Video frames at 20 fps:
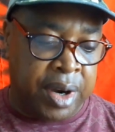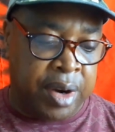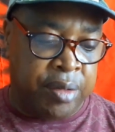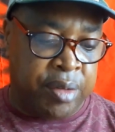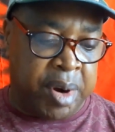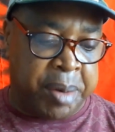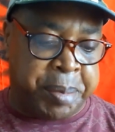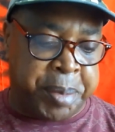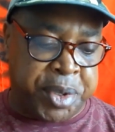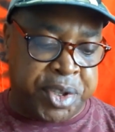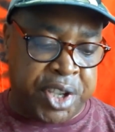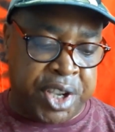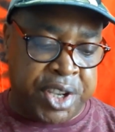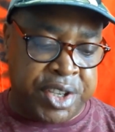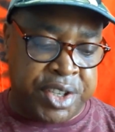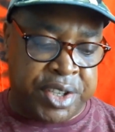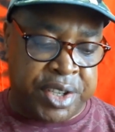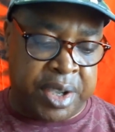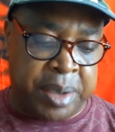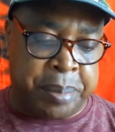
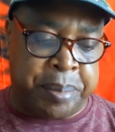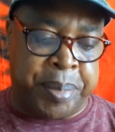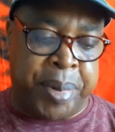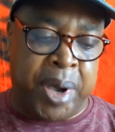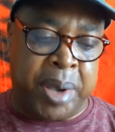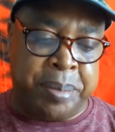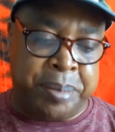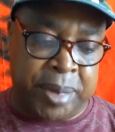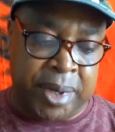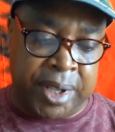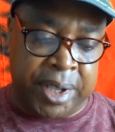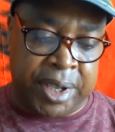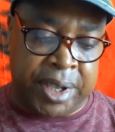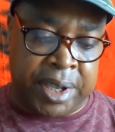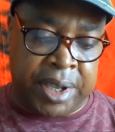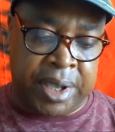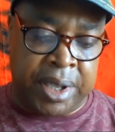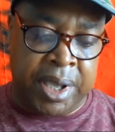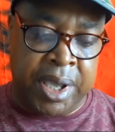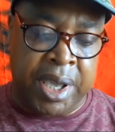represents a public
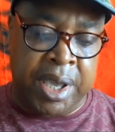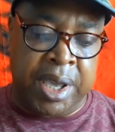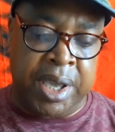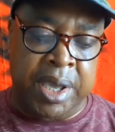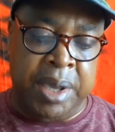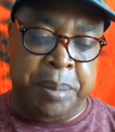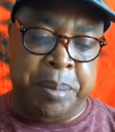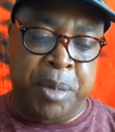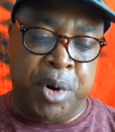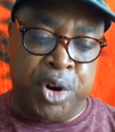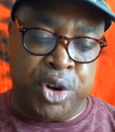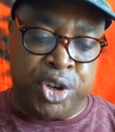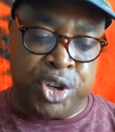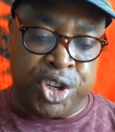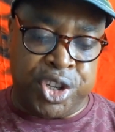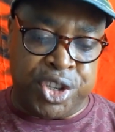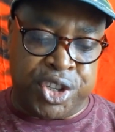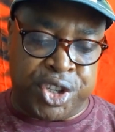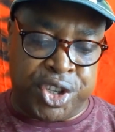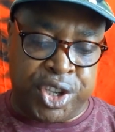
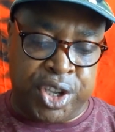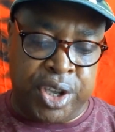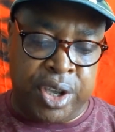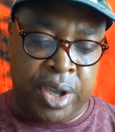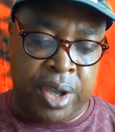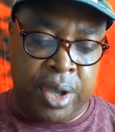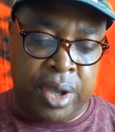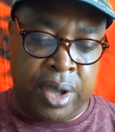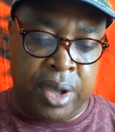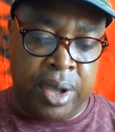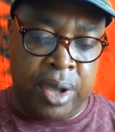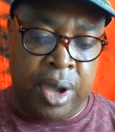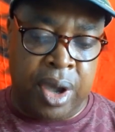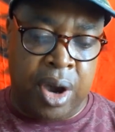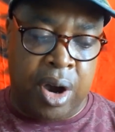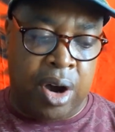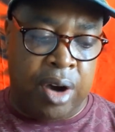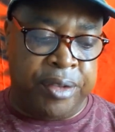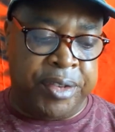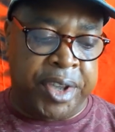emergency
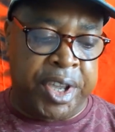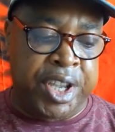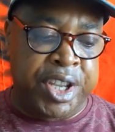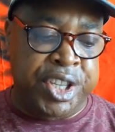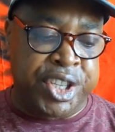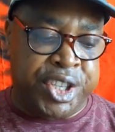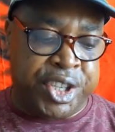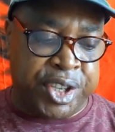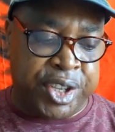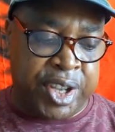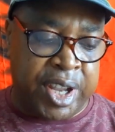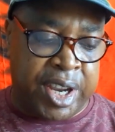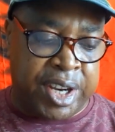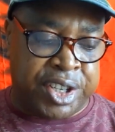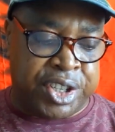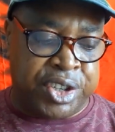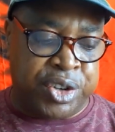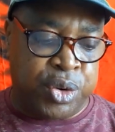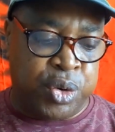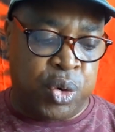of
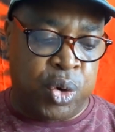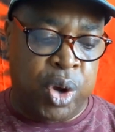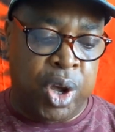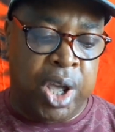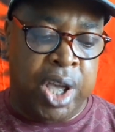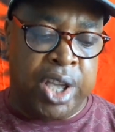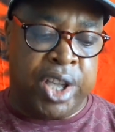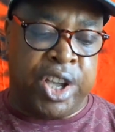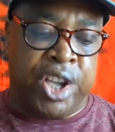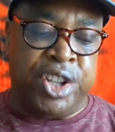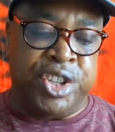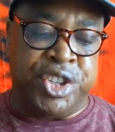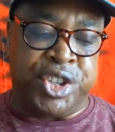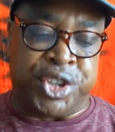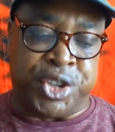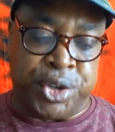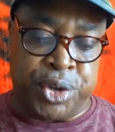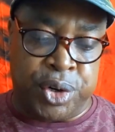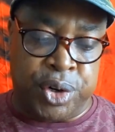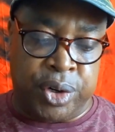international
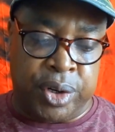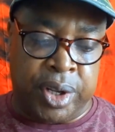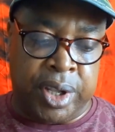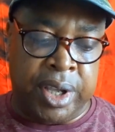concern.